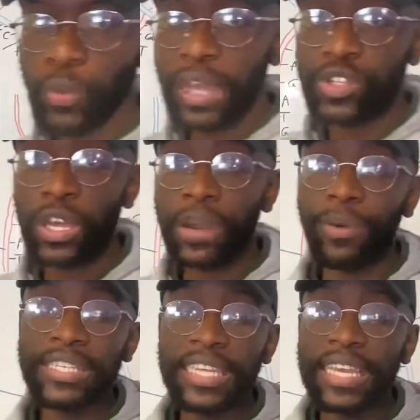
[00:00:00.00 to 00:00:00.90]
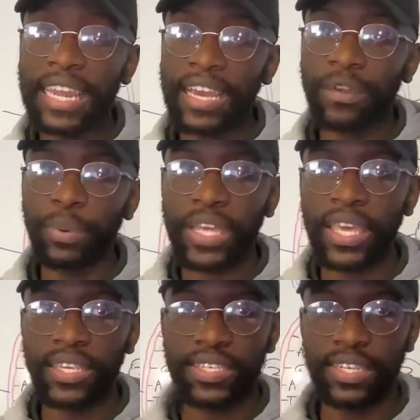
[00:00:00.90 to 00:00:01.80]
we are talking about DNA
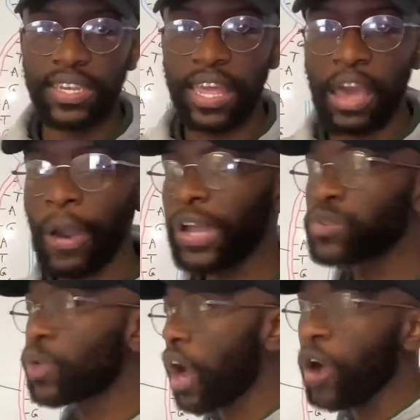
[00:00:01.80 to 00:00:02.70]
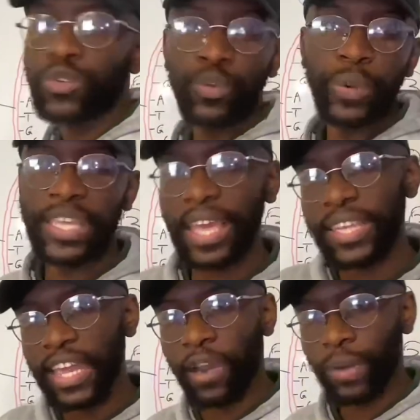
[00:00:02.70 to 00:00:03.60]
replication now. How do we
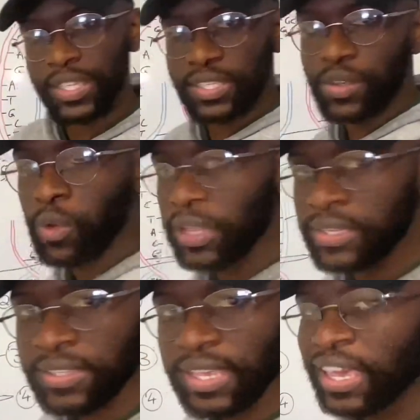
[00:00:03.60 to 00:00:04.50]
get our sequence